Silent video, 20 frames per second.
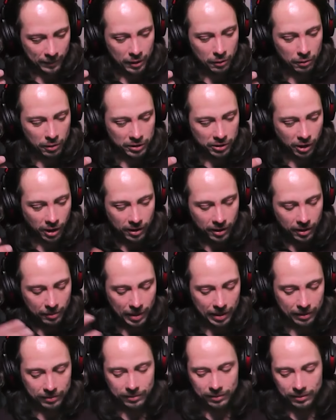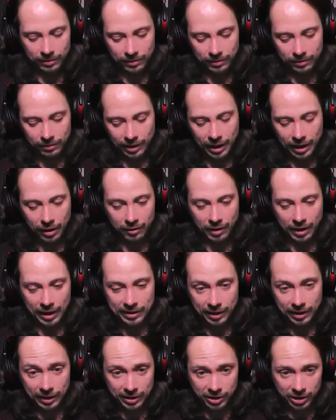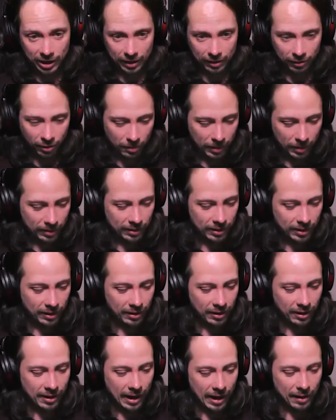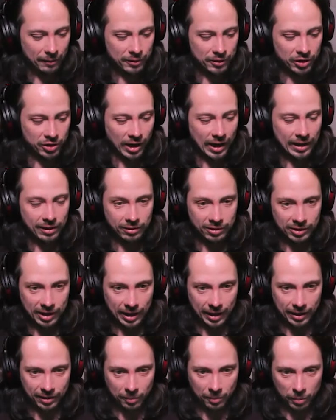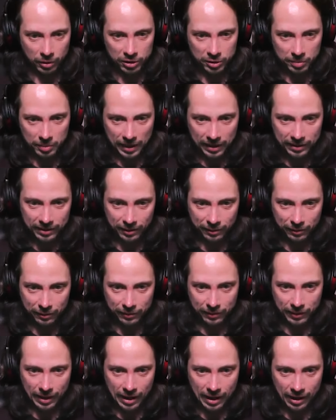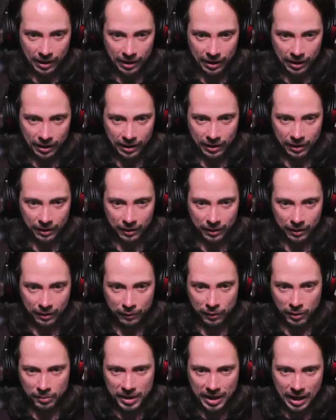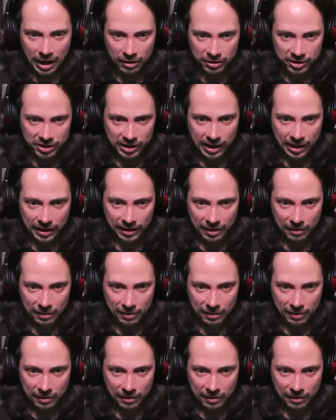were talking about lyric writing in general, but you kind of try to take the perspective from the outside.